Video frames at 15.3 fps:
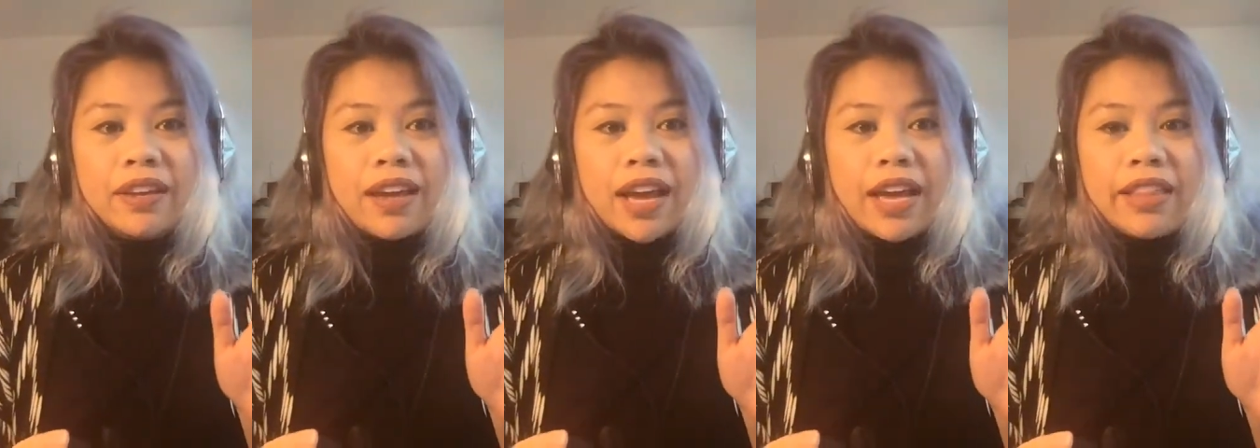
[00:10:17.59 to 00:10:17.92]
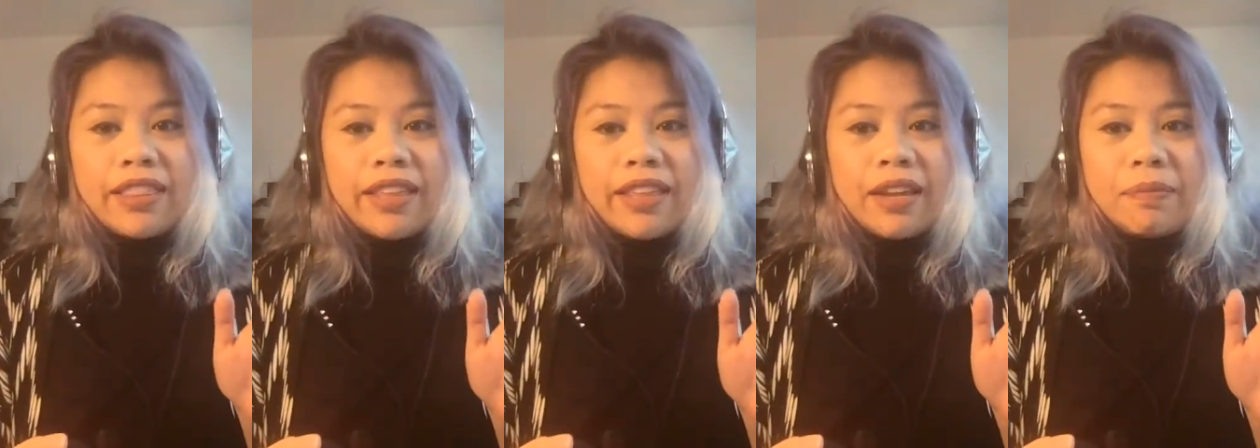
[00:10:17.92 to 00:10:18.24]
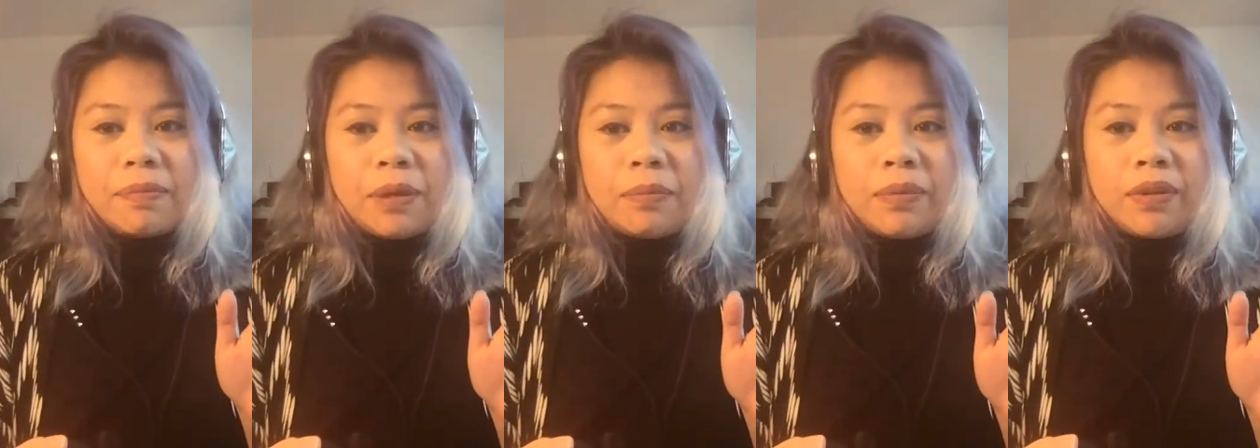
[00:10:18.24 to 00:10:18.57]
I think
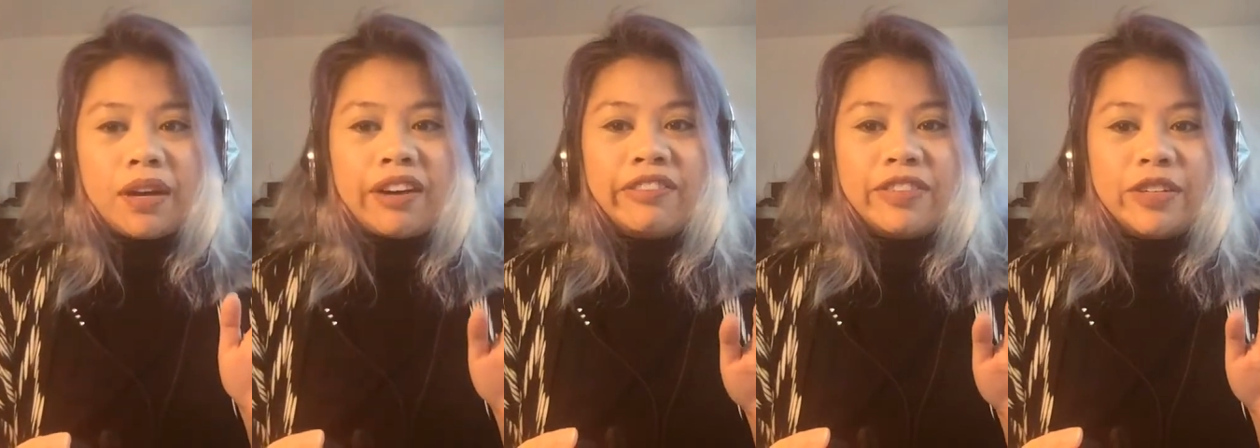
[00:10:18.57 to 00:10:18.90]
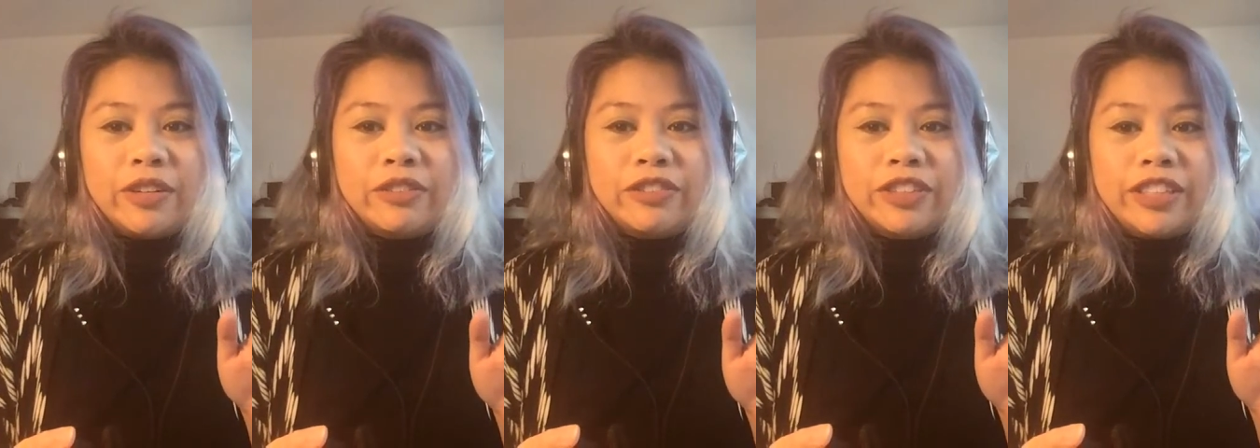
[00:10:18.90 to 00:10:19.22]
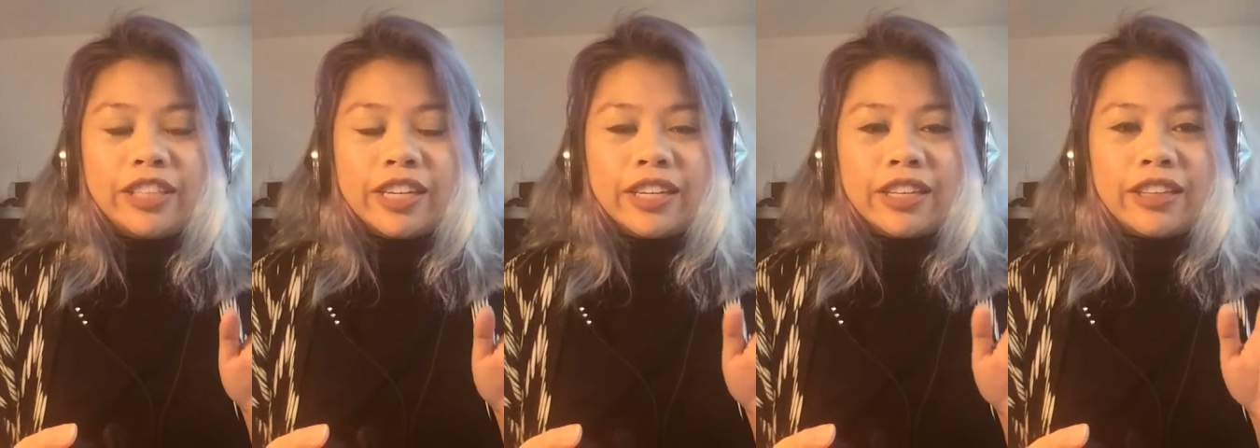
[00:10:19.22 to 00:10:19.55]
people often
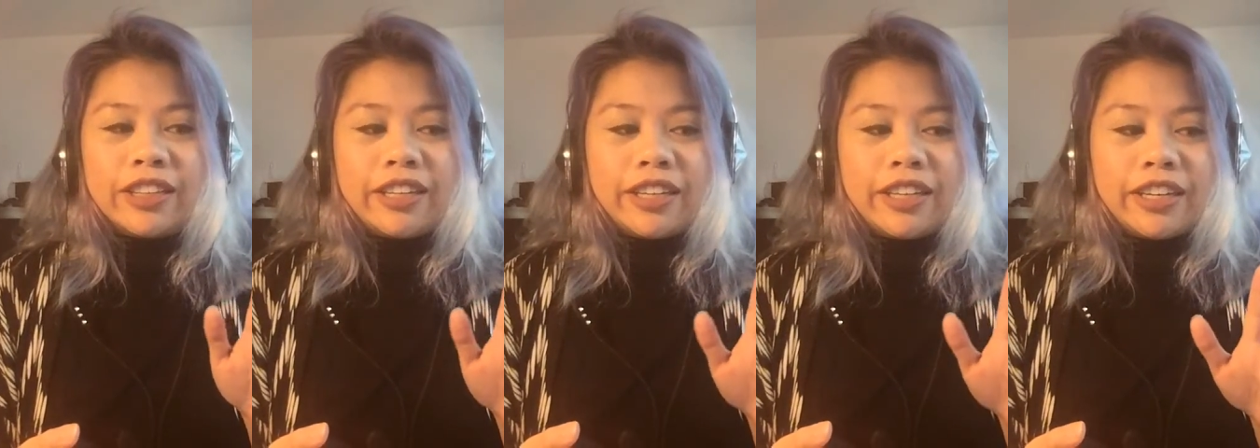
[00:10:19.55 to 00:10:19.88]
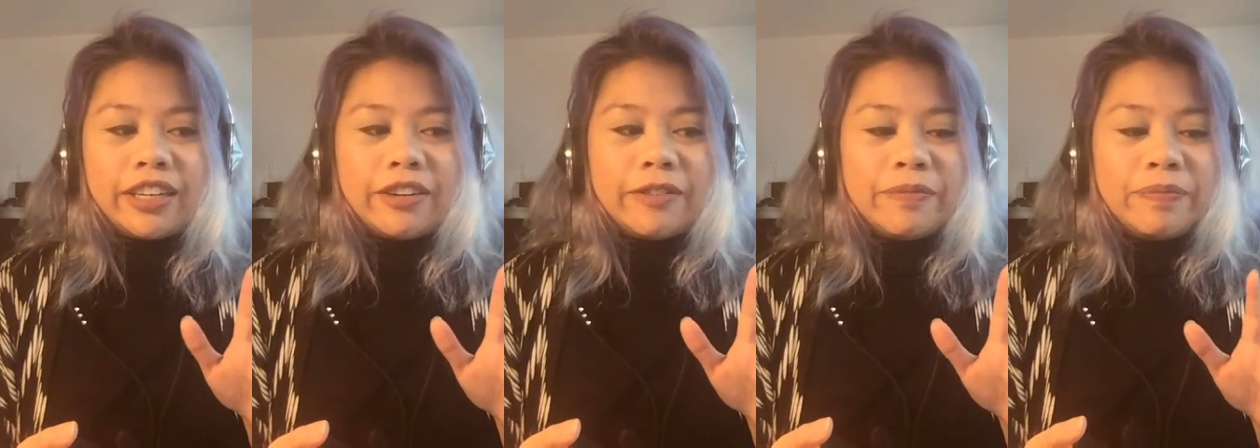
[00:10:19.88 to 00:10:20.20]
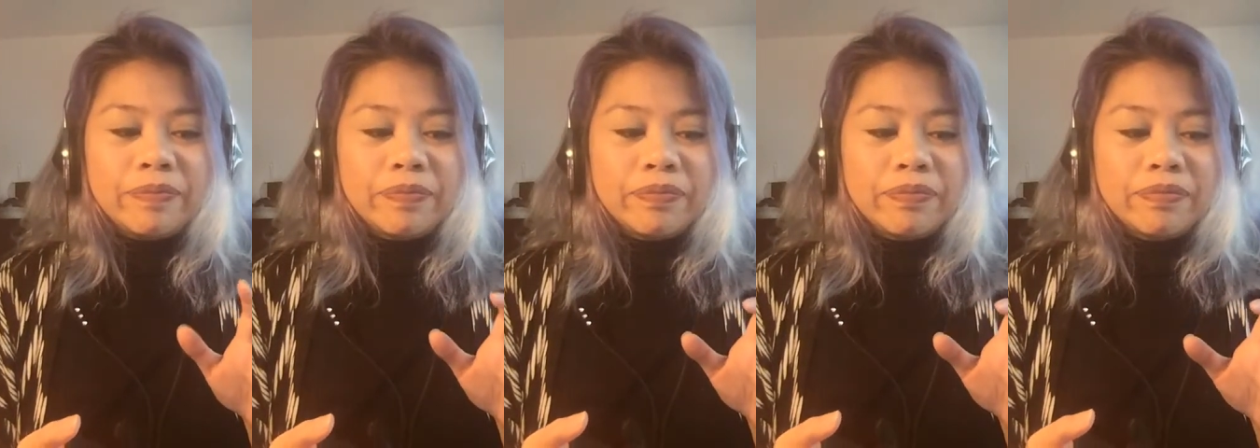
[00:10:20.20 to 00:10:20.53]
overlook the
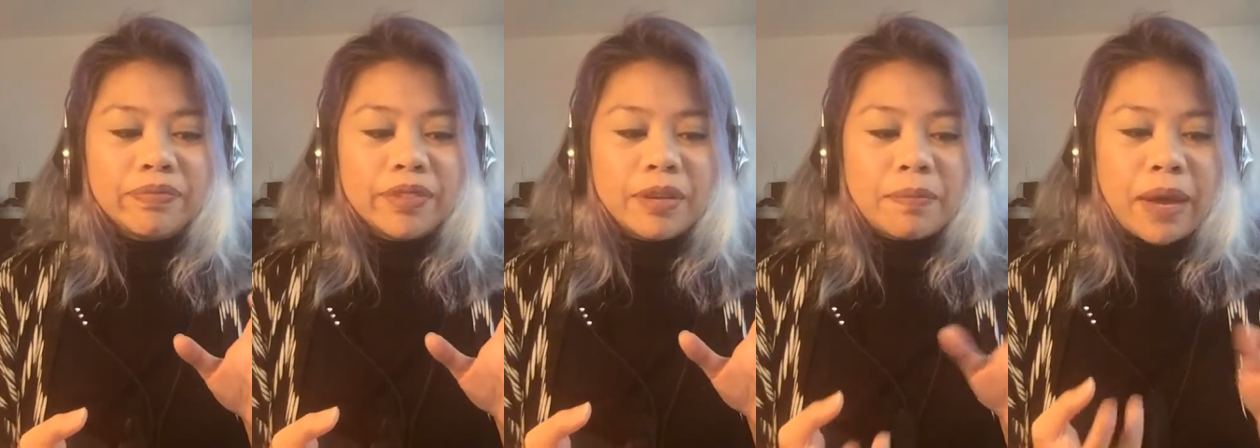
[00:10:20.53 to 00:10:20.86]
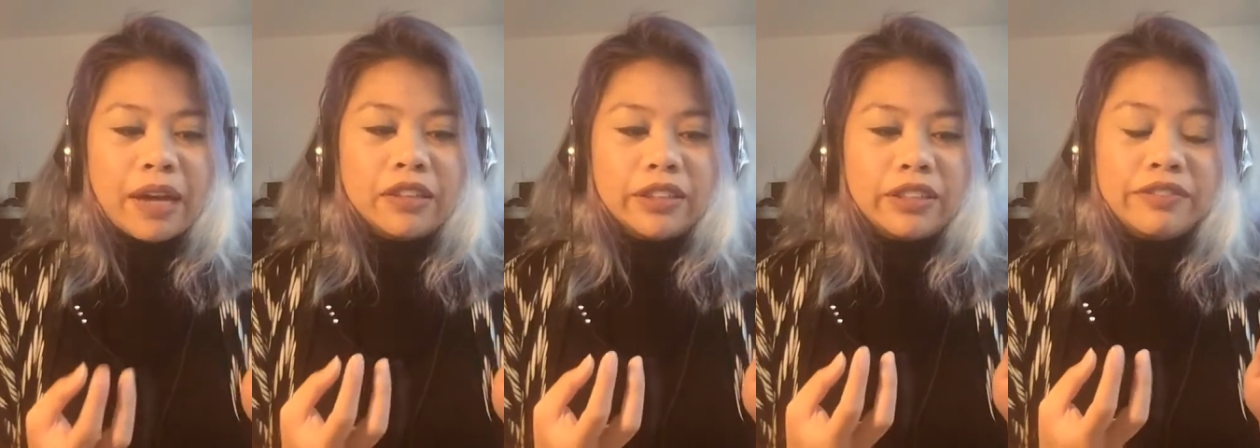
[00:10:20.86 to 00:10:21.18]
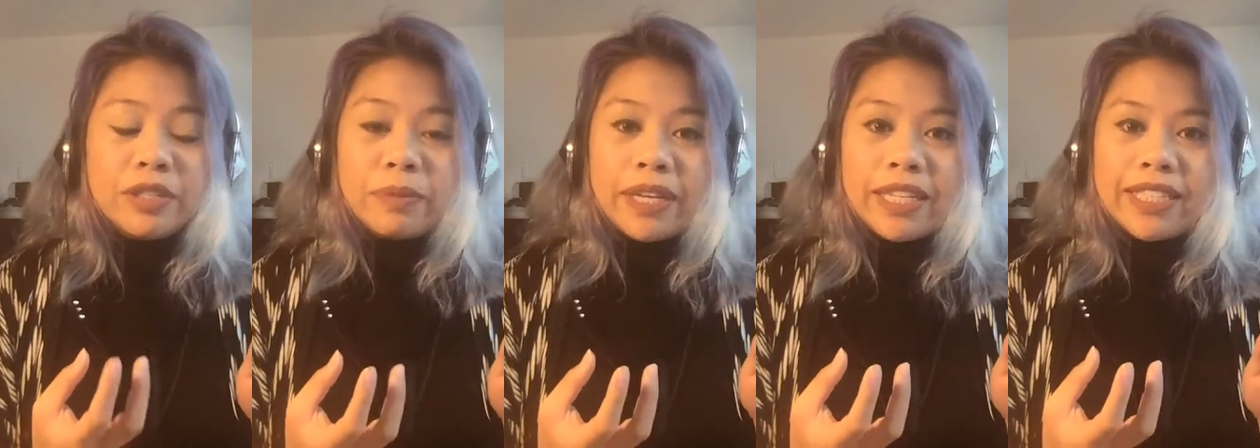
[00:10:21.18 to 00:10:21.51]
power of
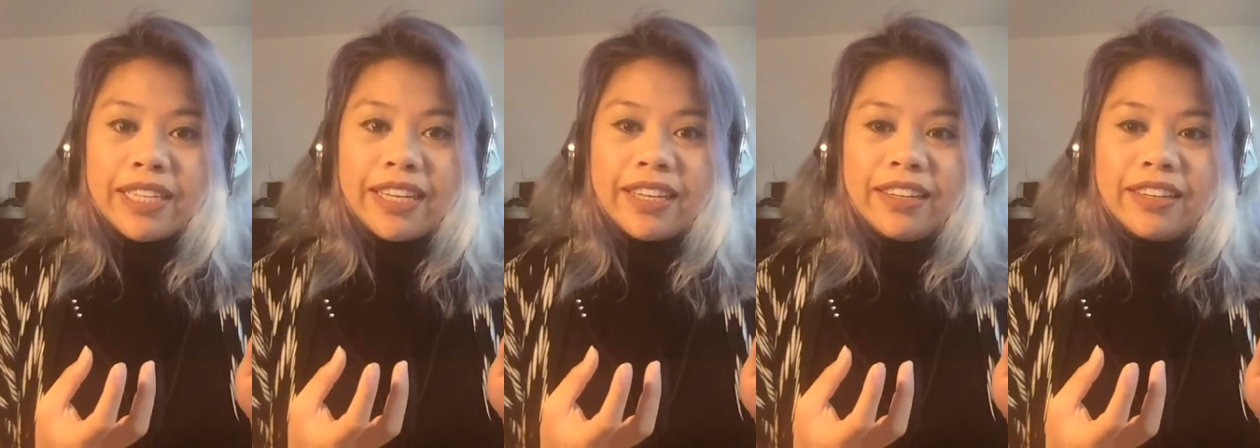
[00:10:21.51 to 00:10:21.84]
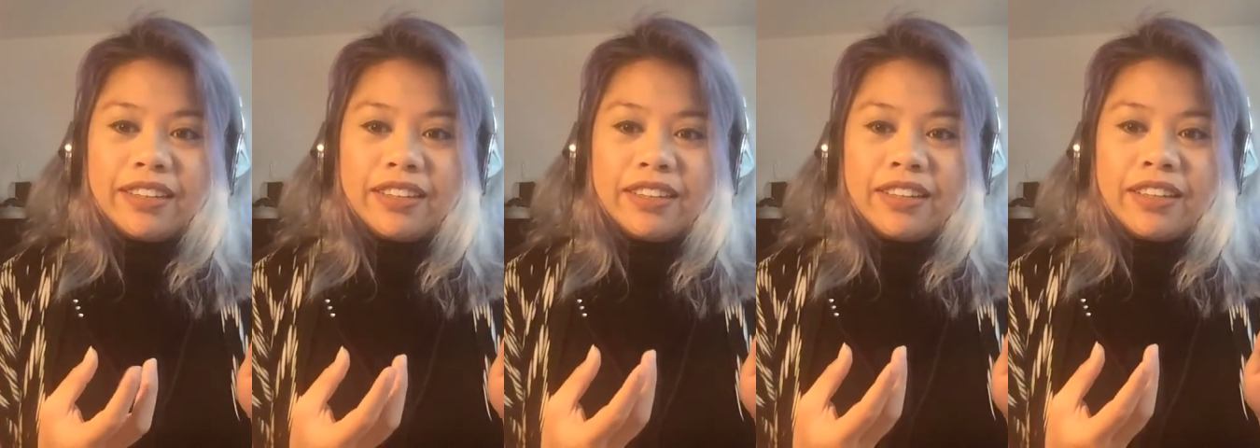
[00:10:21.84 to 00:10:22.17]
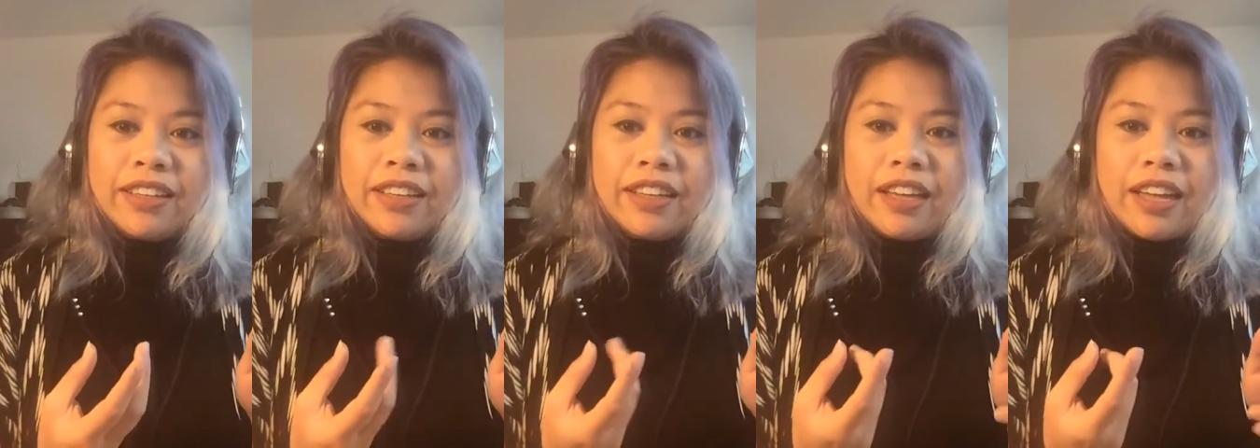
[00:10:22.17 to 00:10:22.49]
spacing
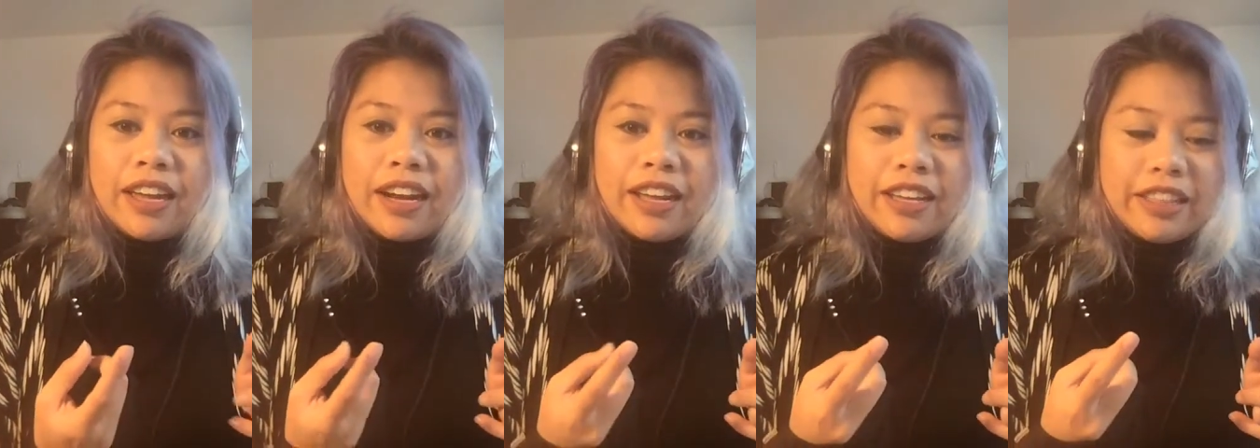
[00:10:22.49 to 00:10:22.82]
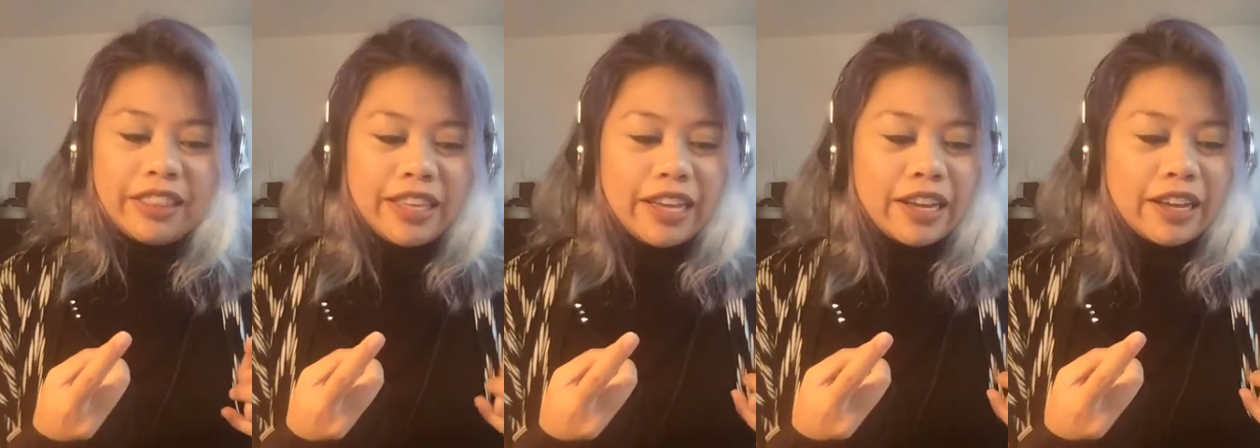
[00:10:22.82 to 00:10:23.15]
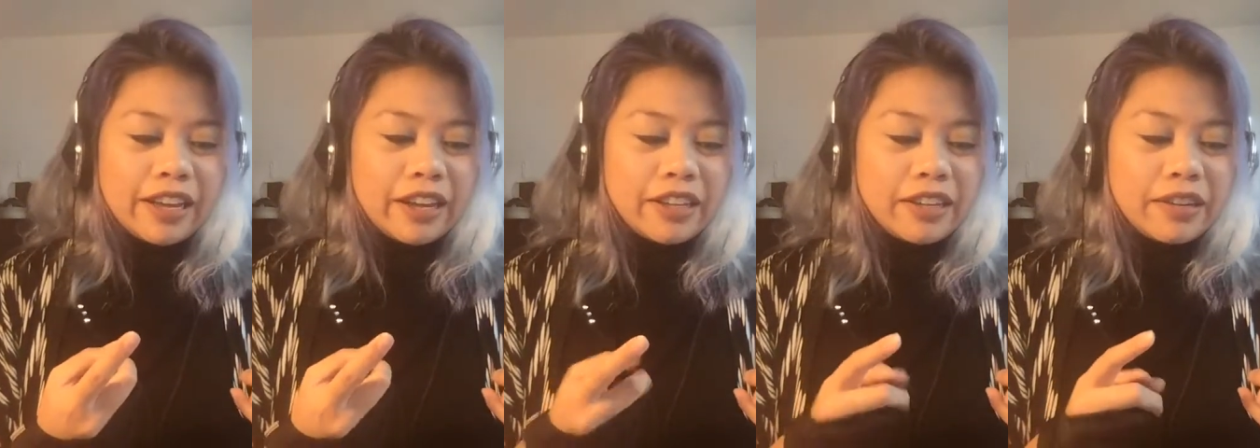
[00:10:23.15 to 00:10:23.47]
And I think